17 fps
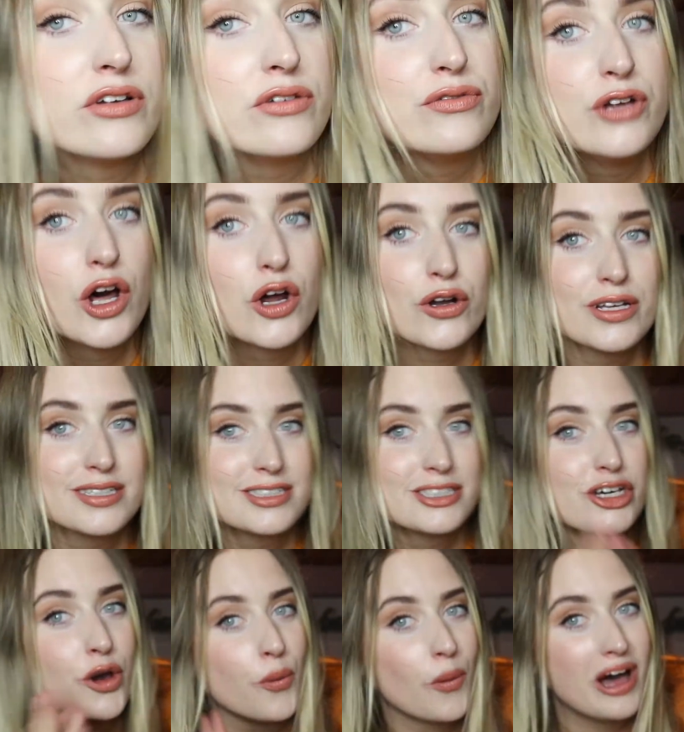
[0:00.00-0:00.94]
you notice,
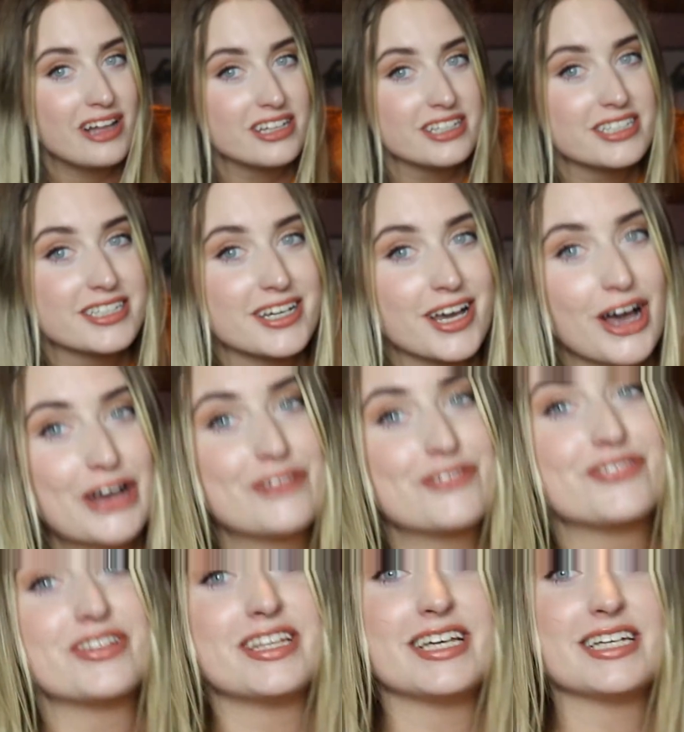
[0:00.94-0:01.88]
the quality
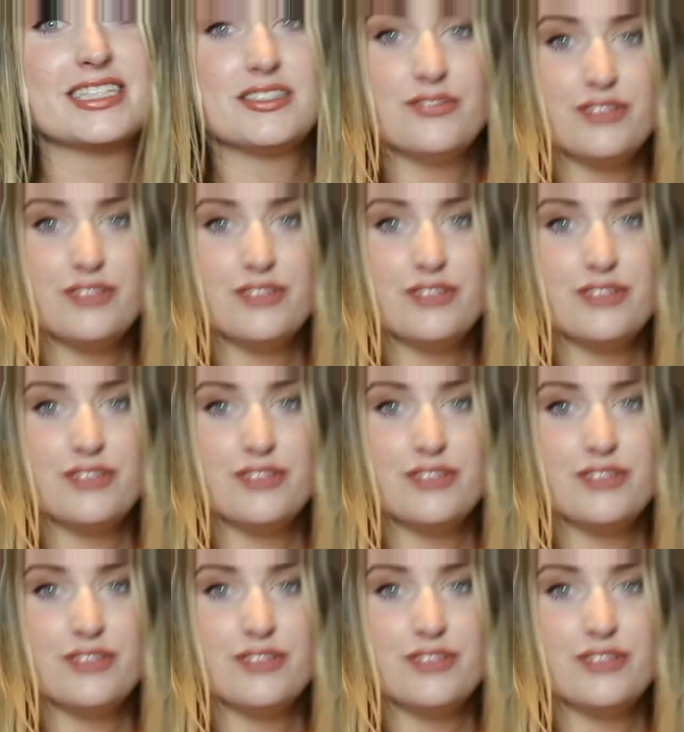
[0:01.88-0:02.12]
of this